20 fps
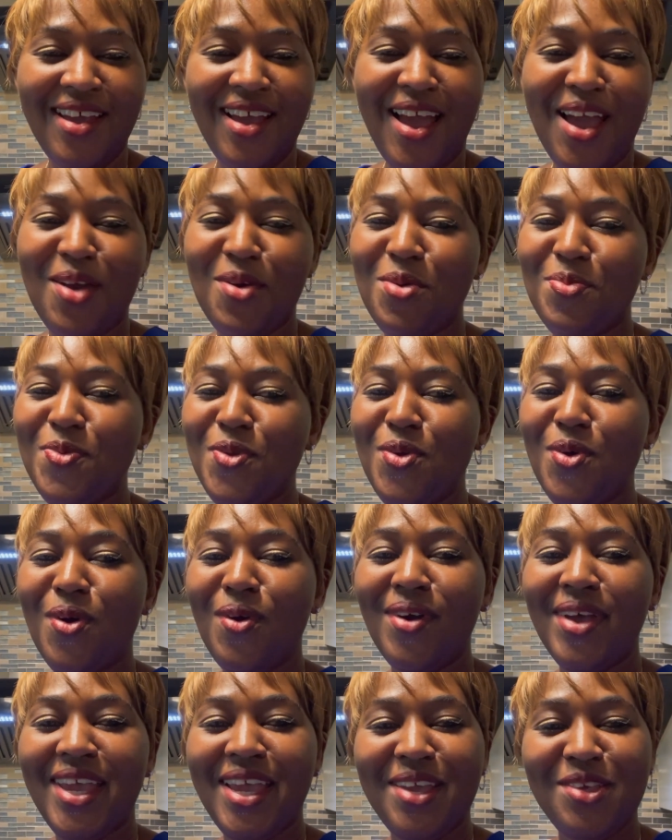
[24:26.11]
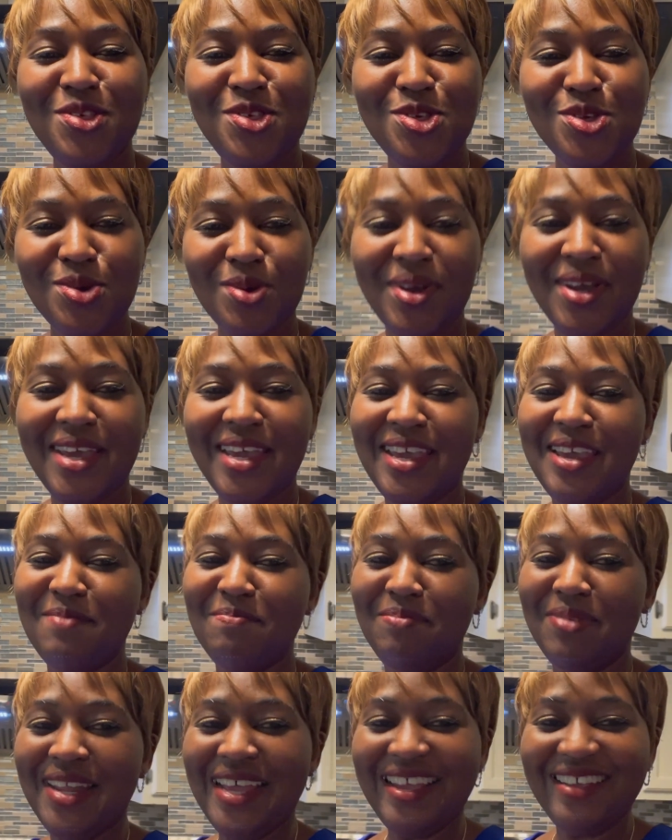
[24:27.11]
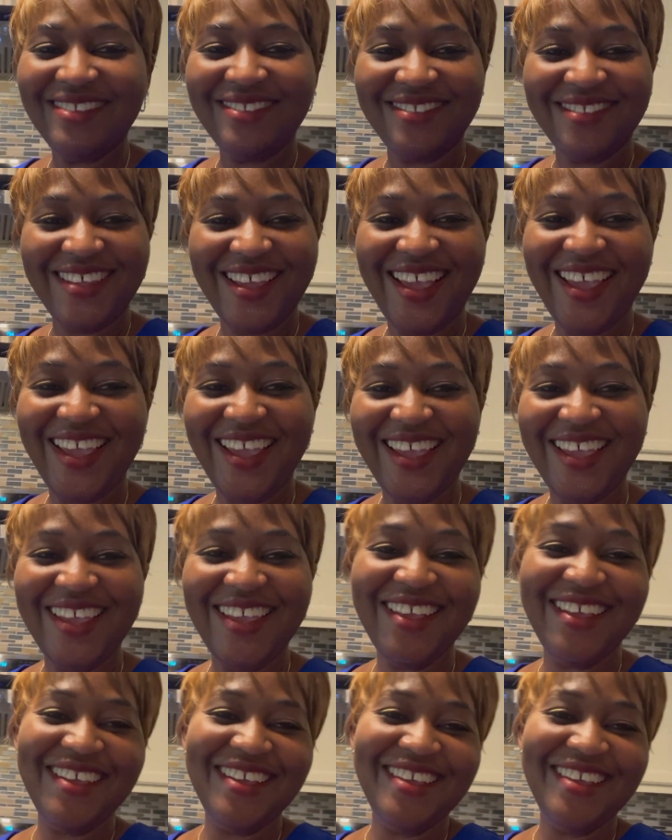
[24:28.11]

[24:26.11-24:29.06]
I hope you all enjoy a blessed day.